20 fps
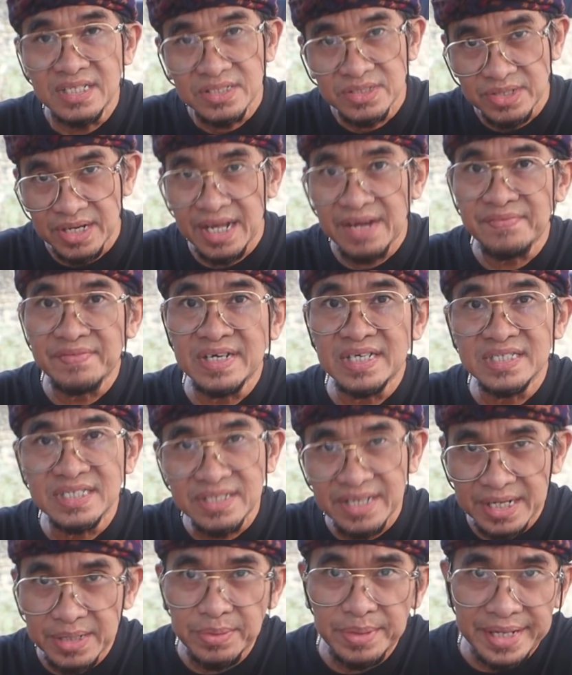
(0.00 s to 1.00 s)
travelers
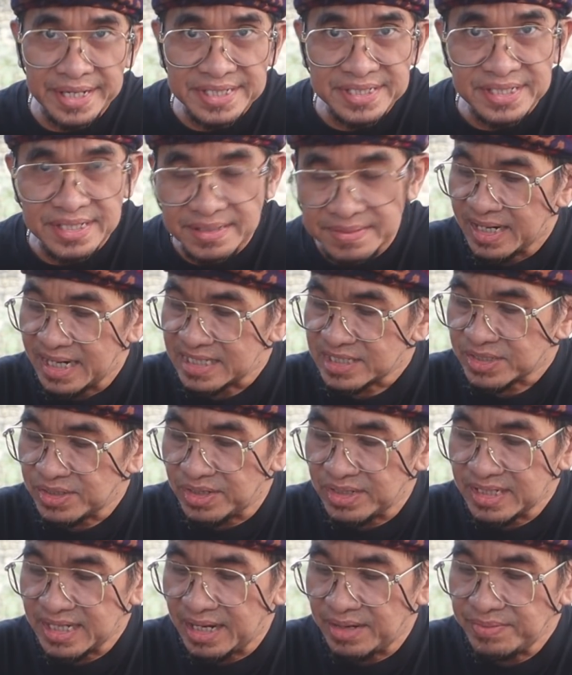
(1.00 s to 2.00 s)
regulation. Let's
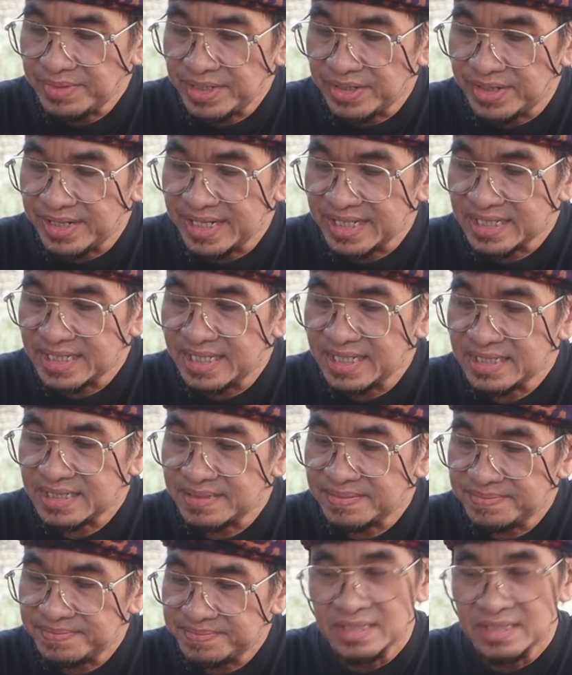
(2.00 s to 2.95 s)
scroll down, we don't need this.